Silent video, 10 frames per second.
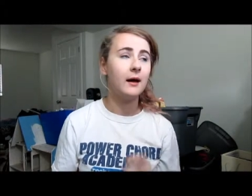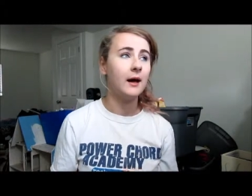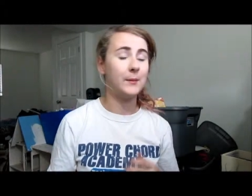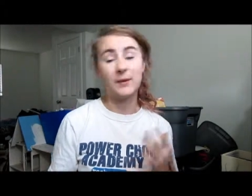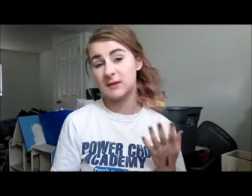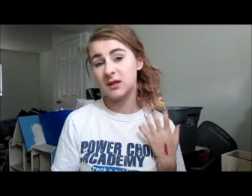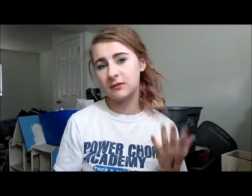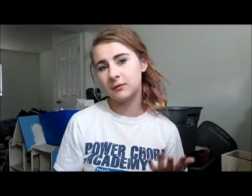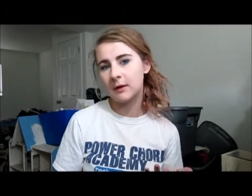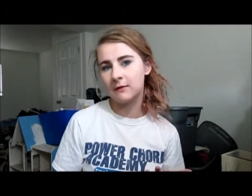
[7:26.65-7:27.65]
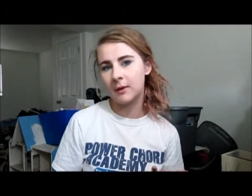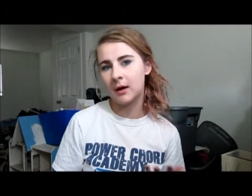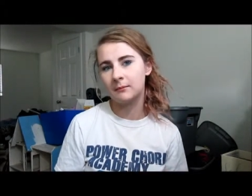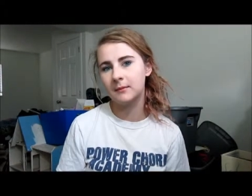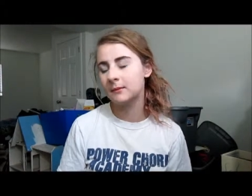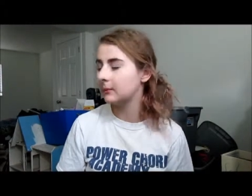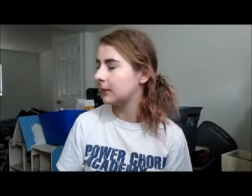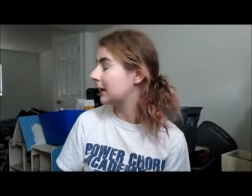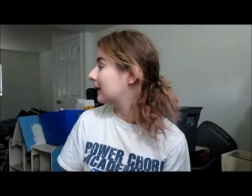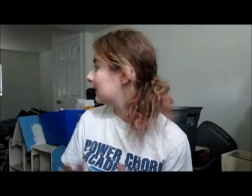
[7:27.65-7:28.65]
Um, I still live with my mom,
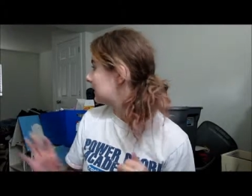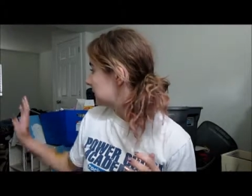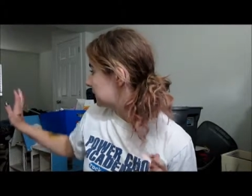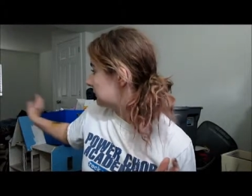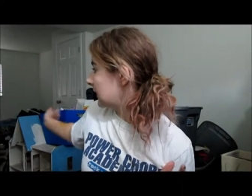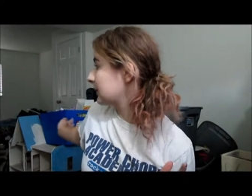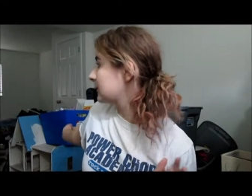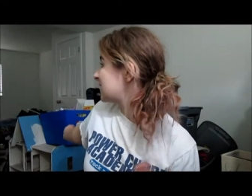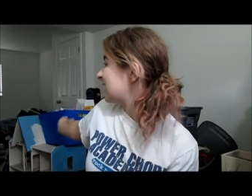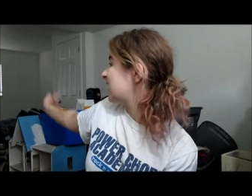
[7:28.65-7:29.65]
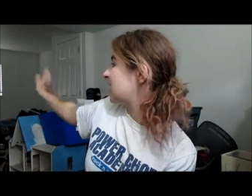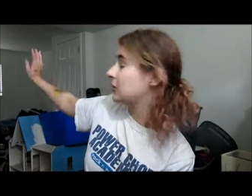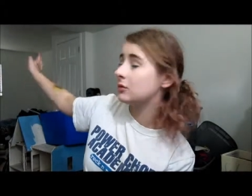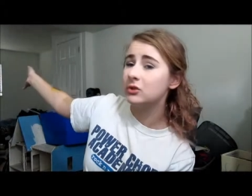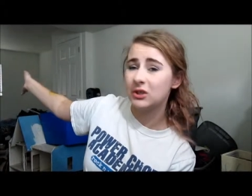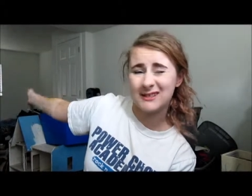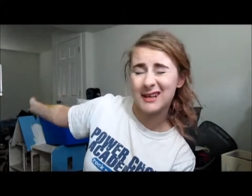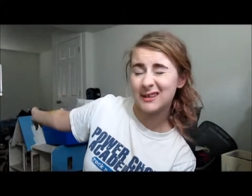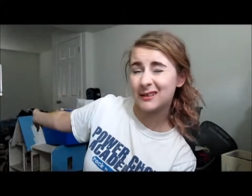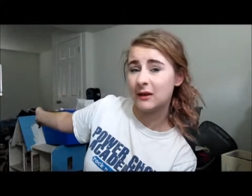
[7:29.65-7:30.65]
but my room is huge,
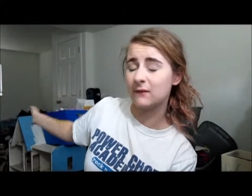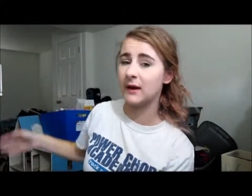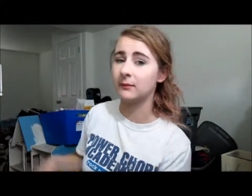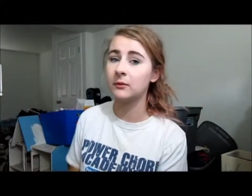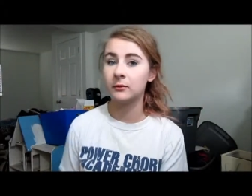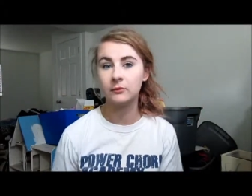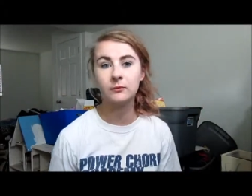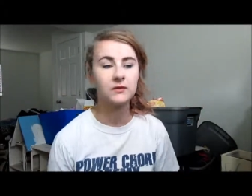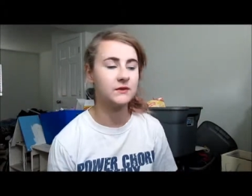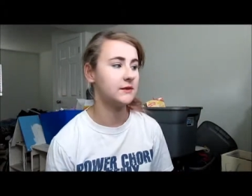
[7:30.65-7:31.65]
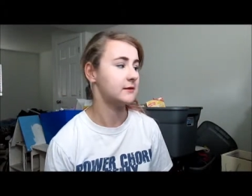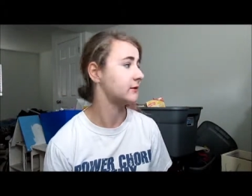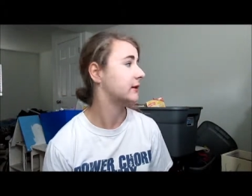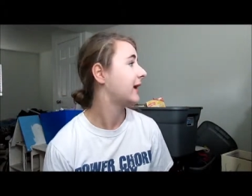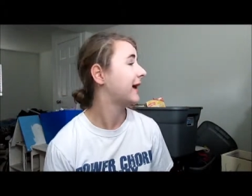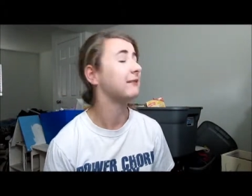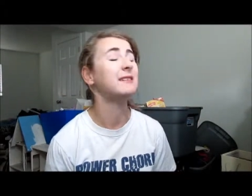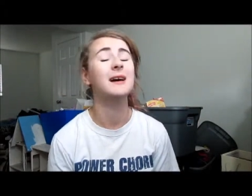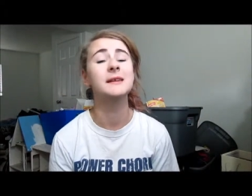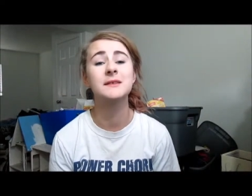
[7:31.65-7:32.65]
technically family room, so I have
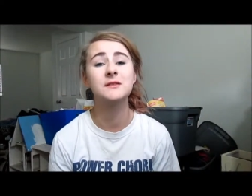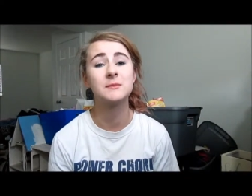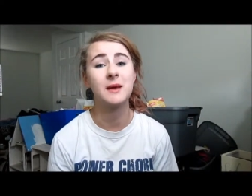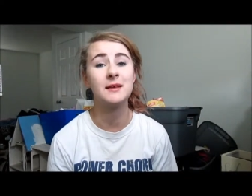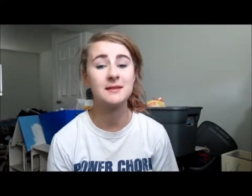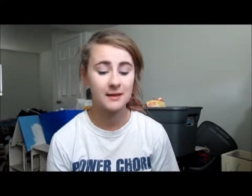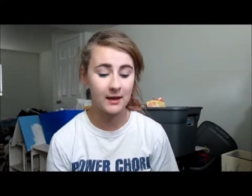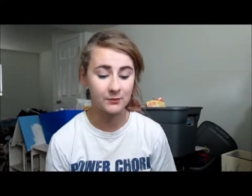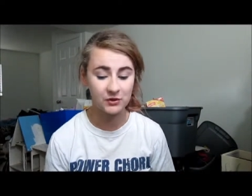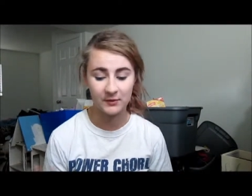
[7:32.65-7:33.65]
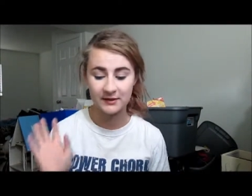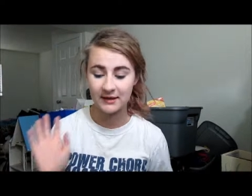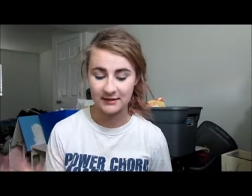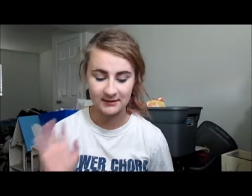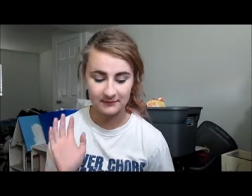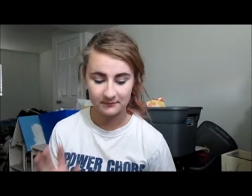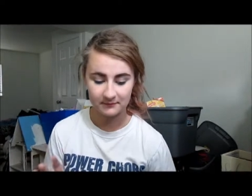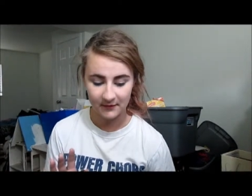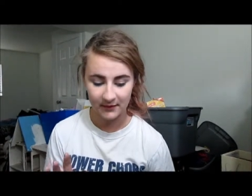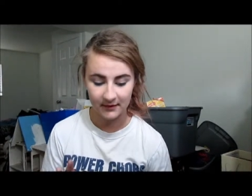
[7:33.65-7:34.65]
tons of space. I'm super excited
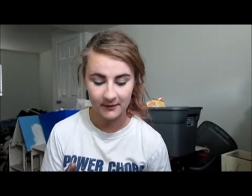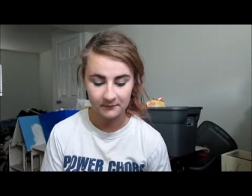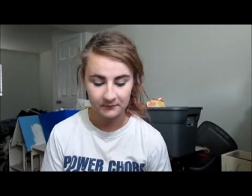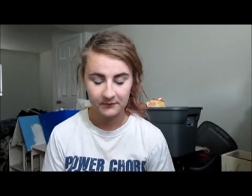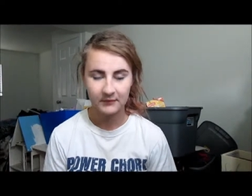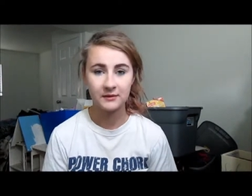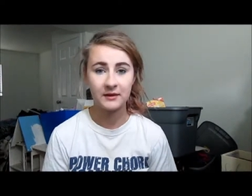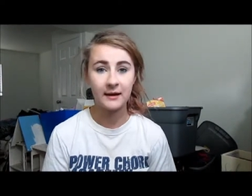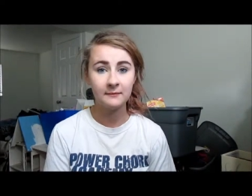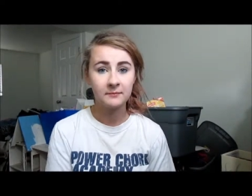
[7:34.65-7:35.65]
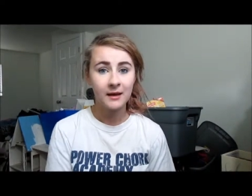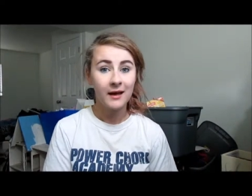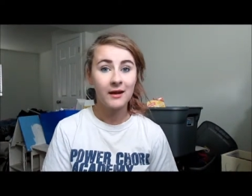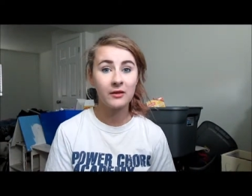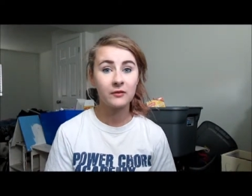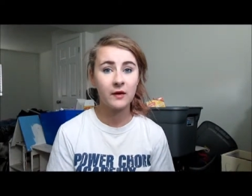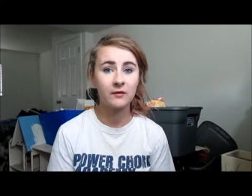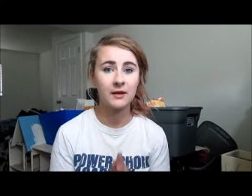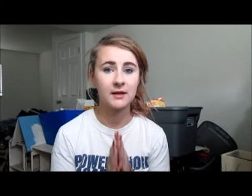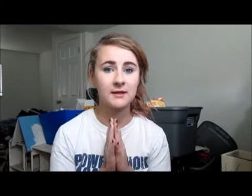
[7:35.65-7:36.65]
I did Got that. Another
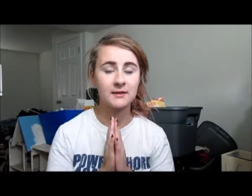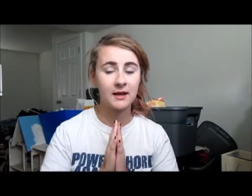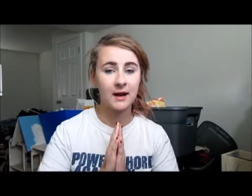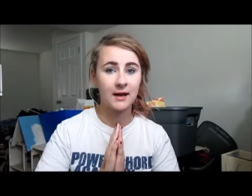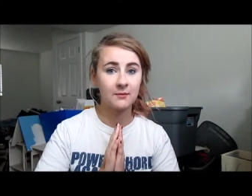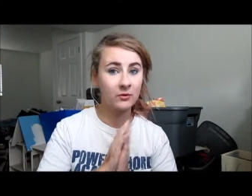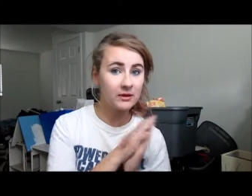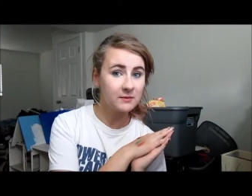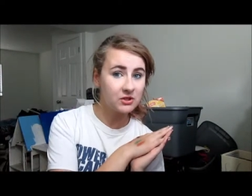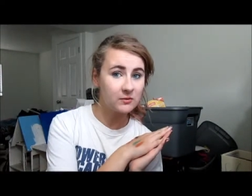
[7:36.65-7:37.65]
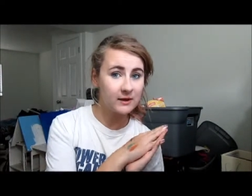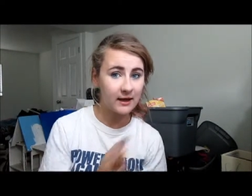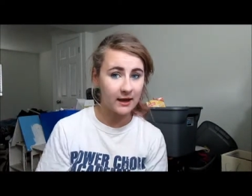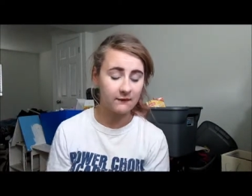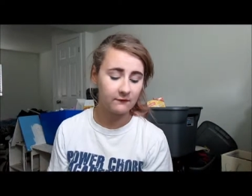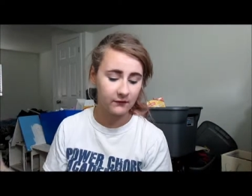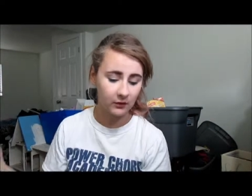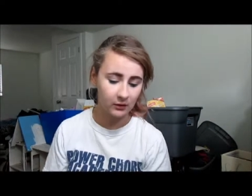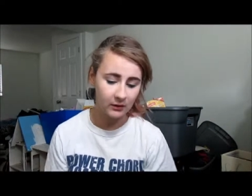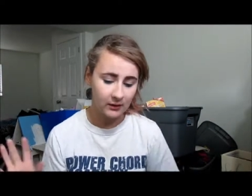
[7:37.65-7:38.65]
favorite is that I am going to be doing a
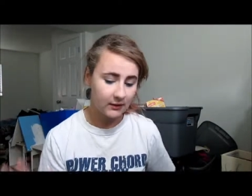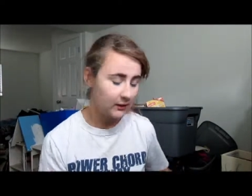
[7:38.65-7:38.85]
full